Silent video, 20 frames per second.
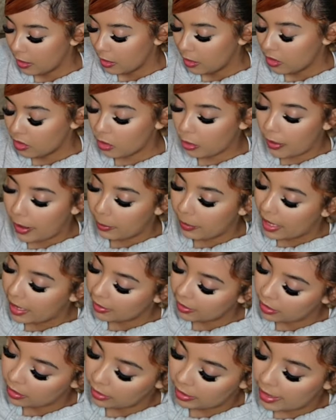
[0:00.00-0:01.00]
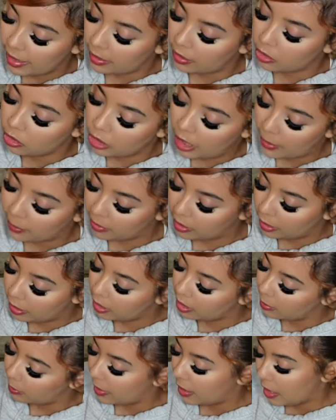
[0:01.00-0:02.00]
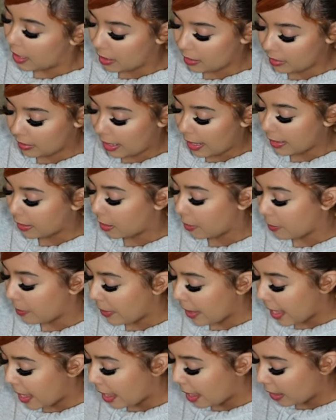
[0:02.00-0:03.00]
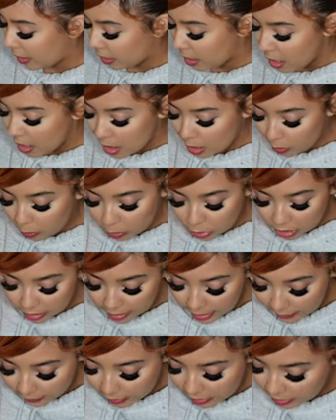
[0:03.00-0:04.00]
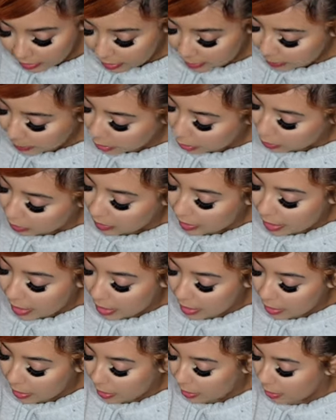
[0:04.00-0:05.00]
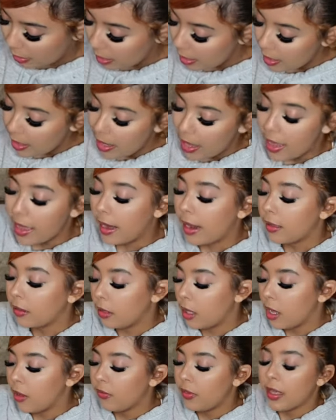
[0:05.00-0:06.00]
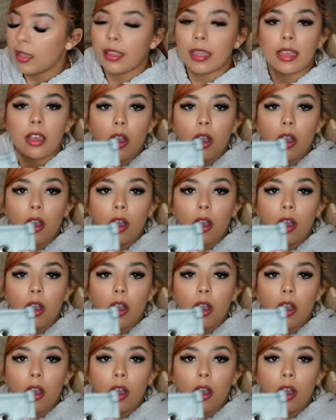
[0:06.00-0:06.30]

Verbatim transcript: So I'm guessing, yeah, the straps are gonna be inside the bag. We'll just have to slip those in. And I love that they